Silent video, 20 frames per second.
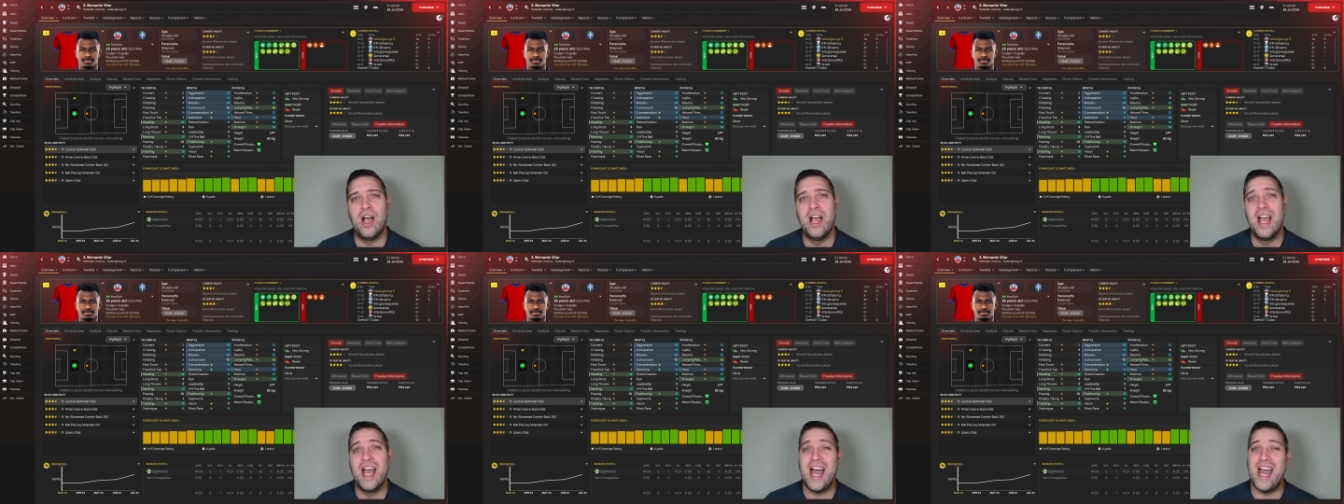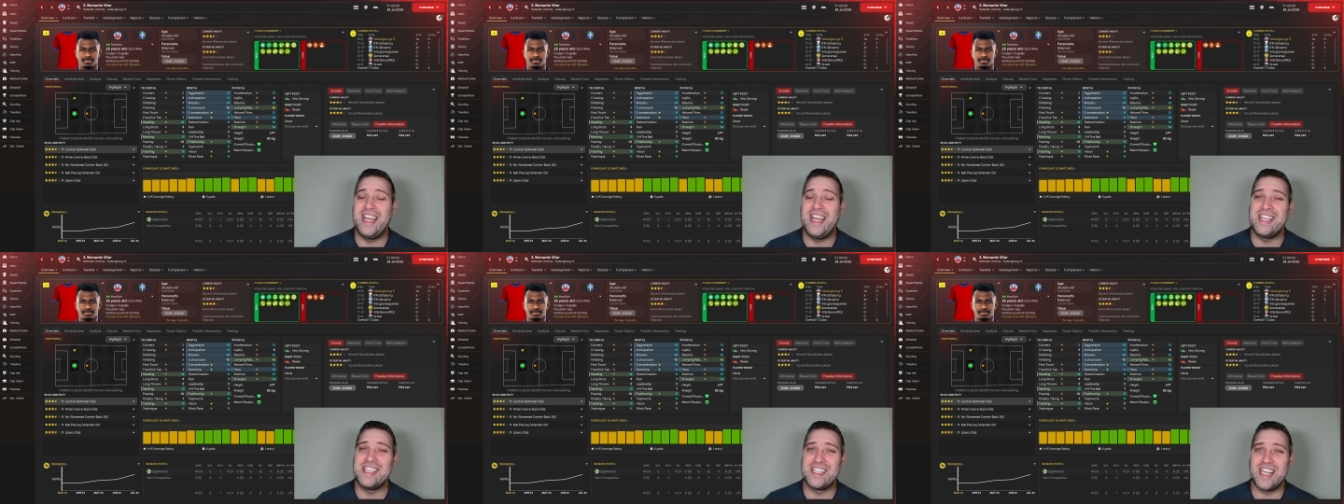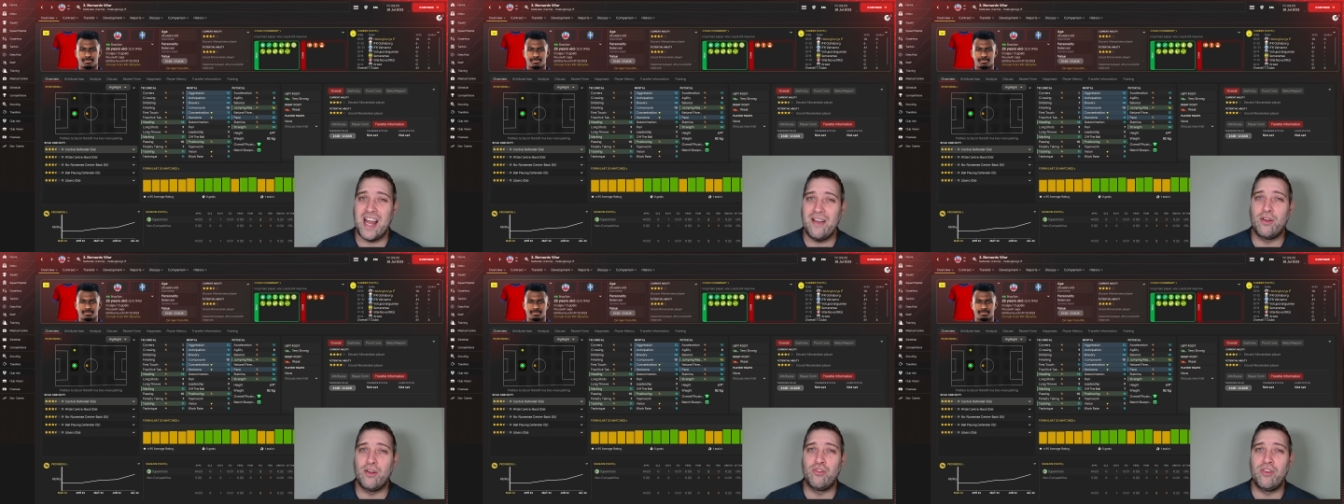And he's
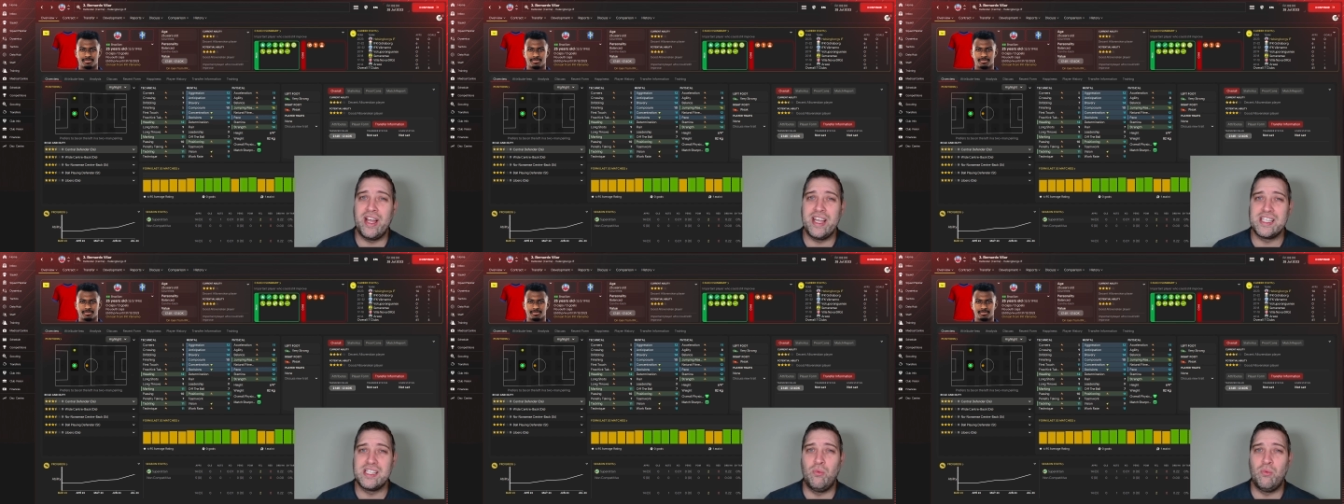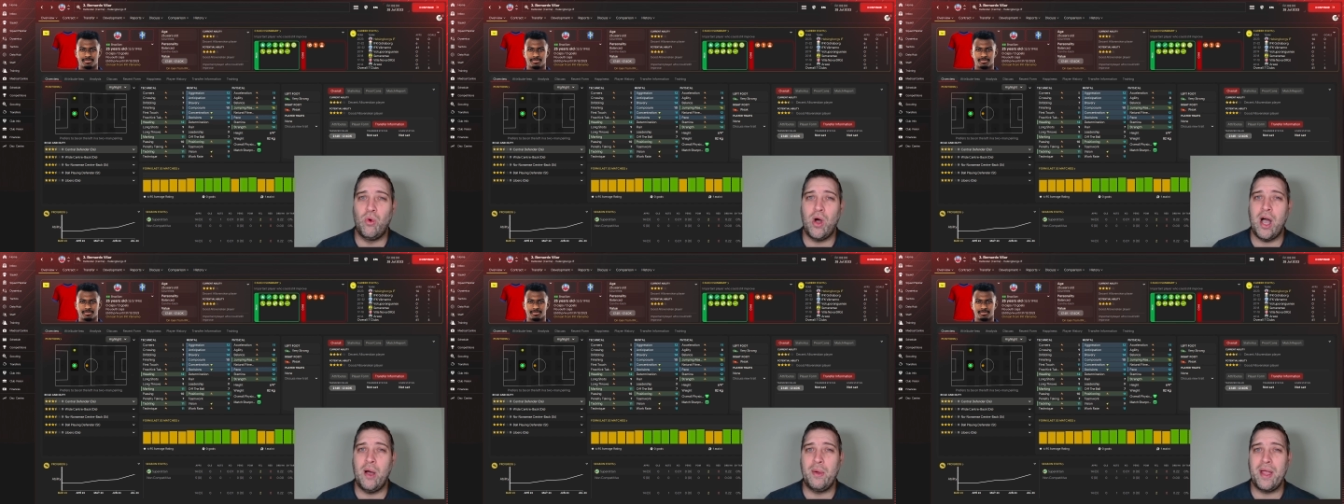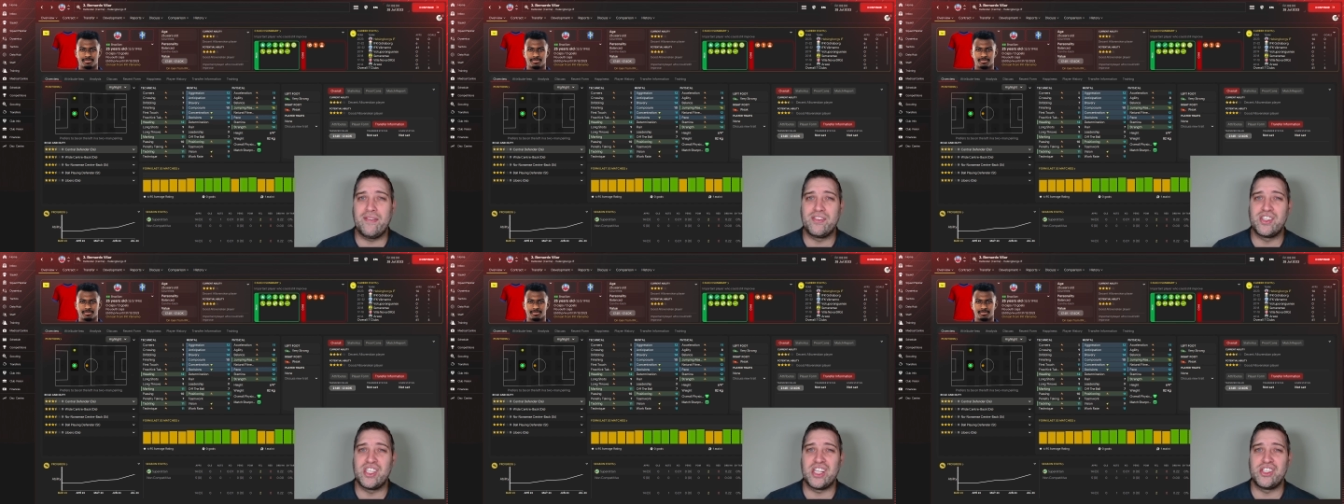another reason why we have
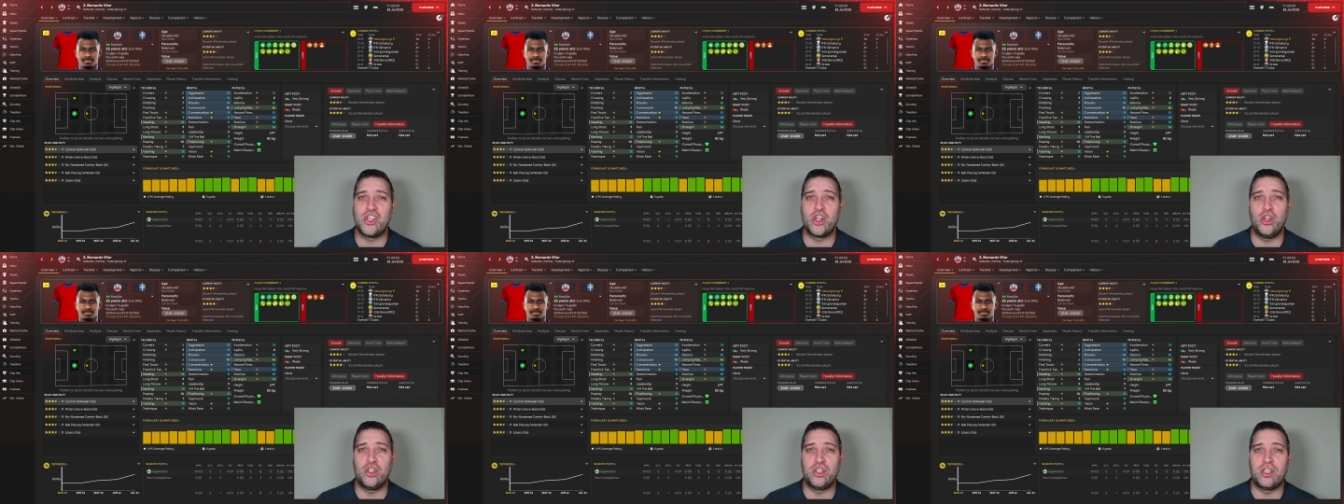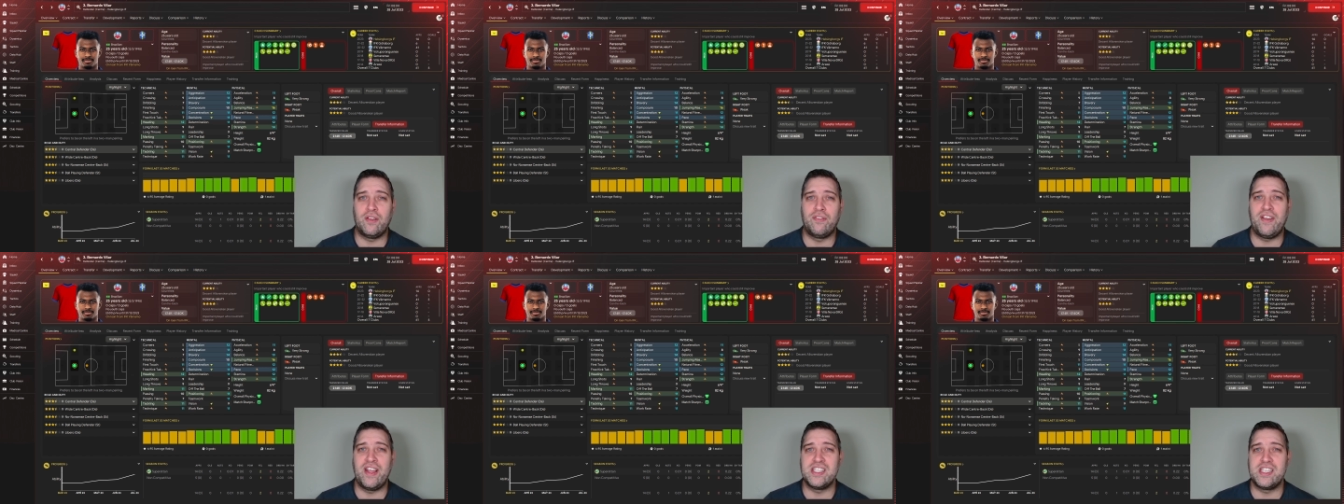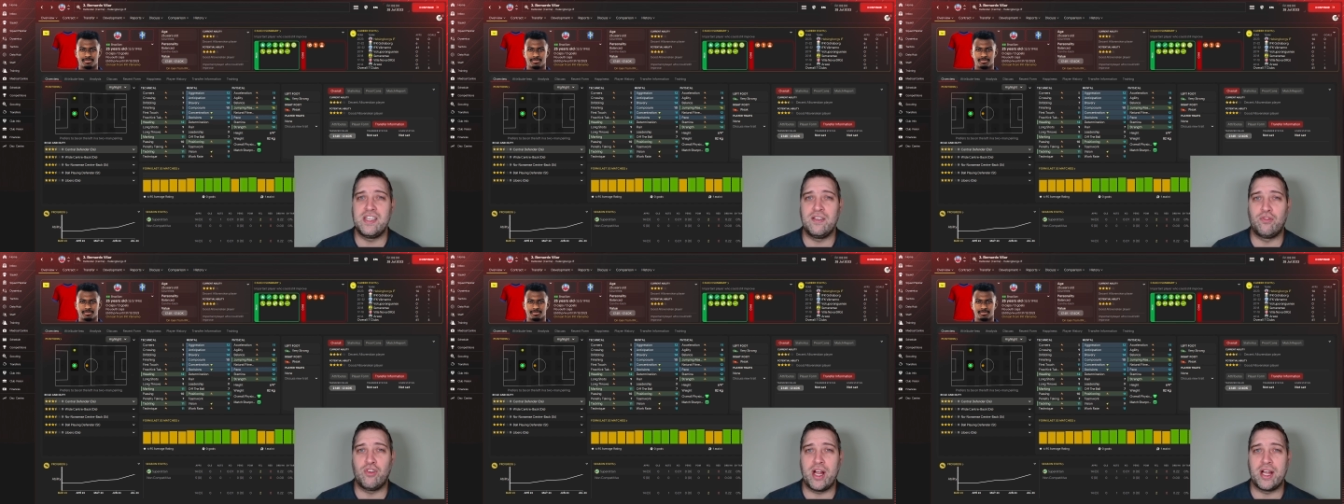such a good
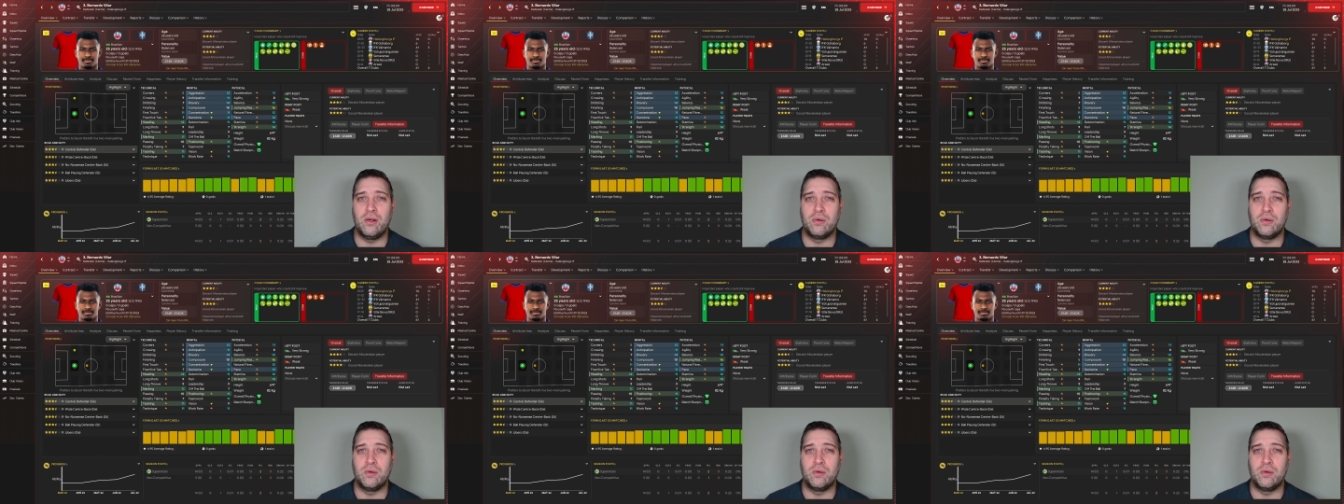defensive record.